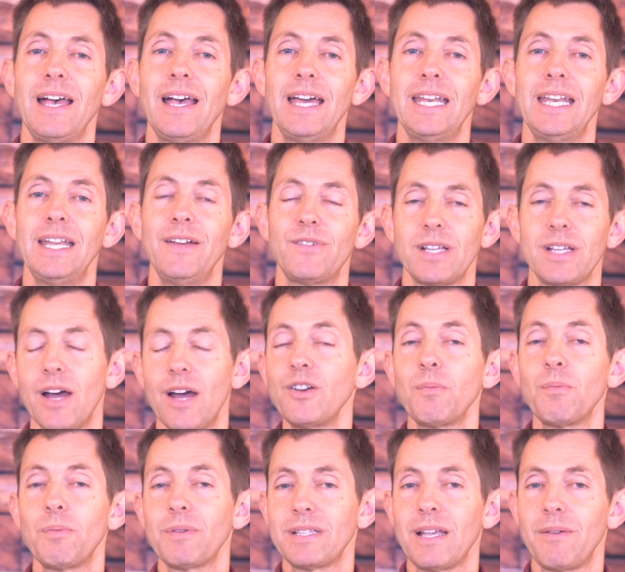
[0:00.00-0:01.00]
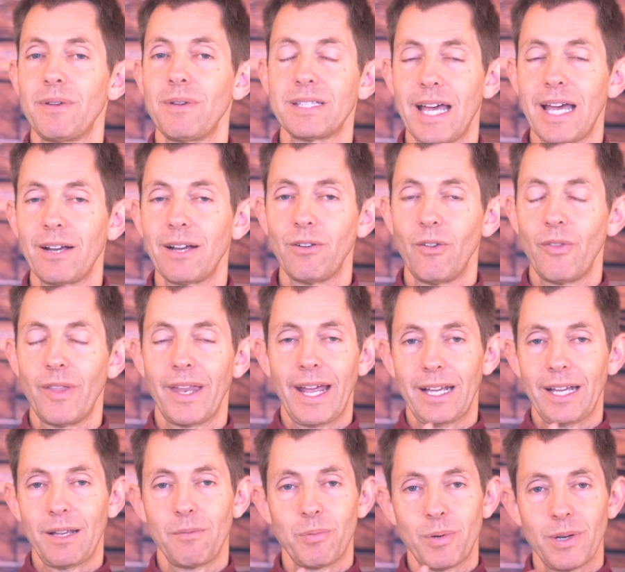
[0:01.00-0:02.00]
And if it's 100% recycled, then I
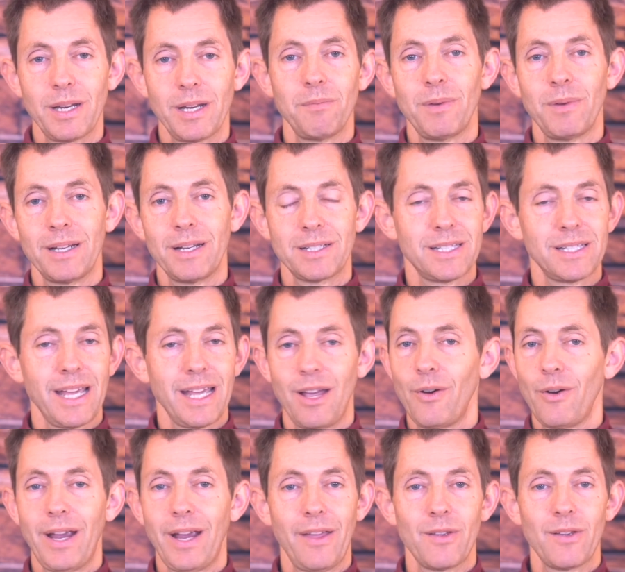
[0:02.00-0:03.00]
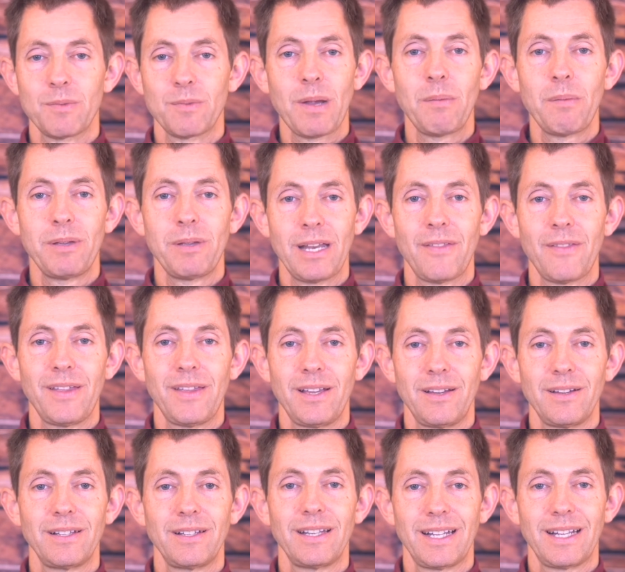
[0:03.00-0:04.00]
can pretty much say, okay, there's probably nothing
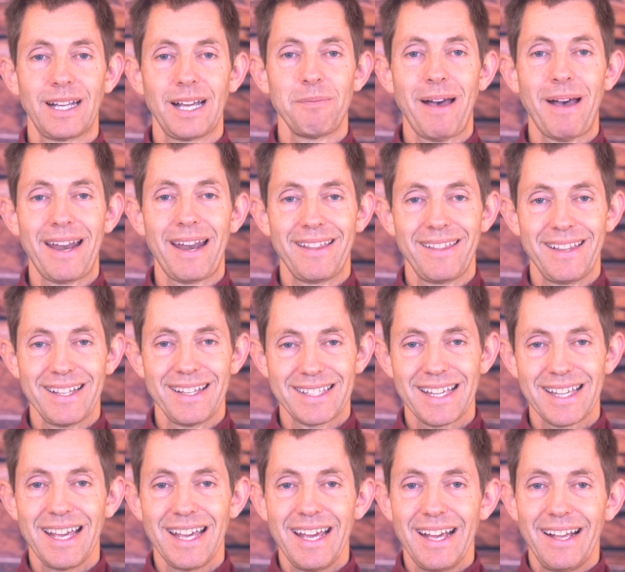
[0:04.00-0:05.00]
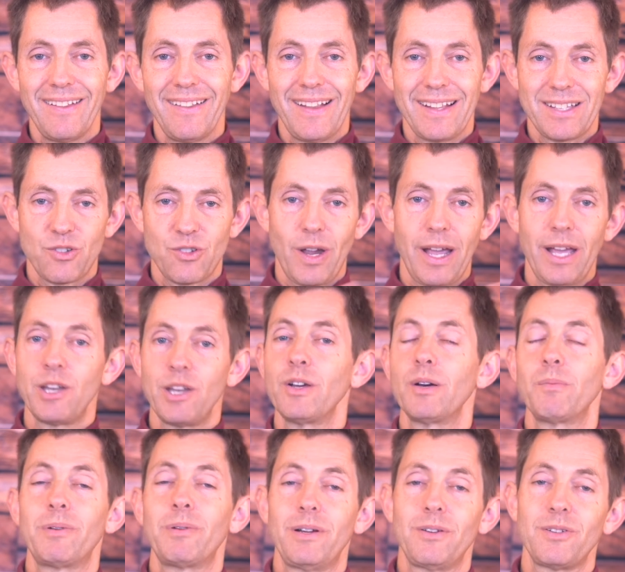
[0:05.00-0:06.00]
good going to come out of this. Let's try a new
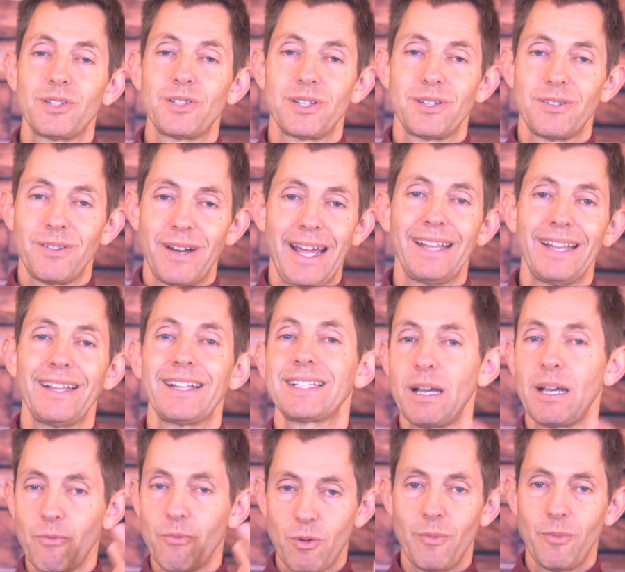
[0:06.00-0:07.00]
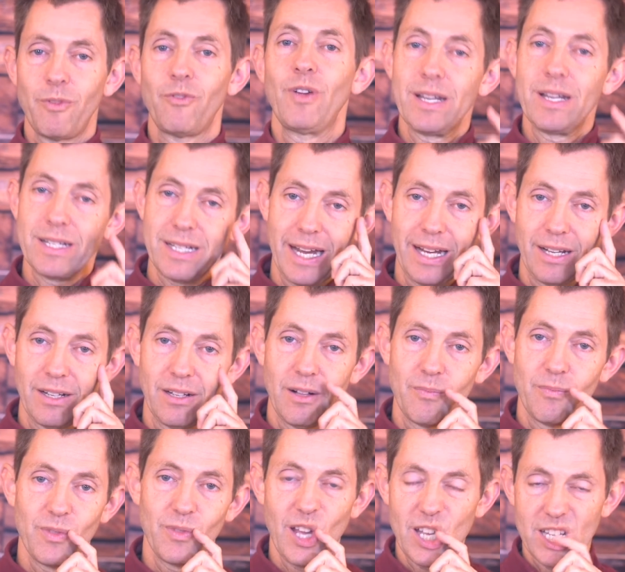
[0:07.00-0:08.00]
approach, right? Let's come from a fresh
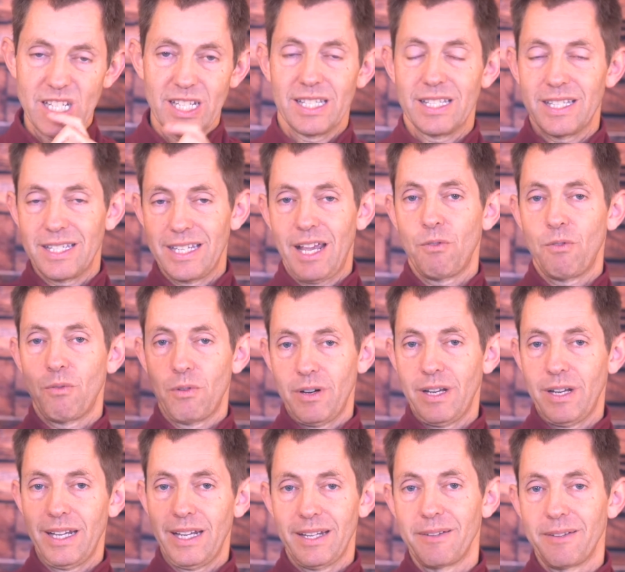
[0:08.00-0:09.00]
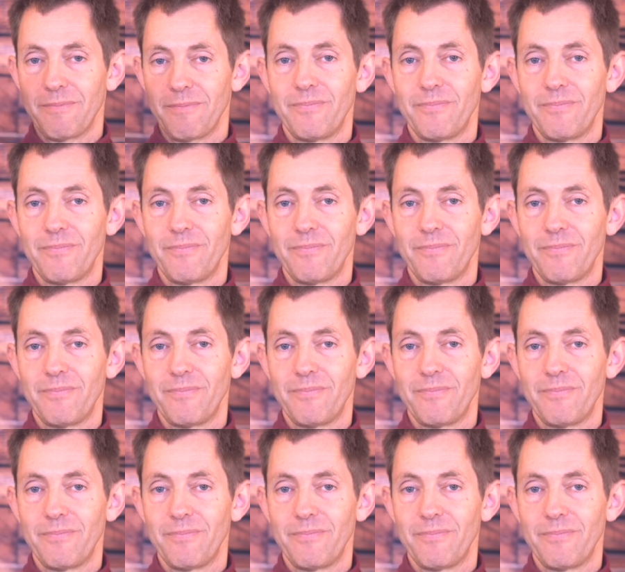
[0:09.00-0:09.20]
angle, not just stay worrying.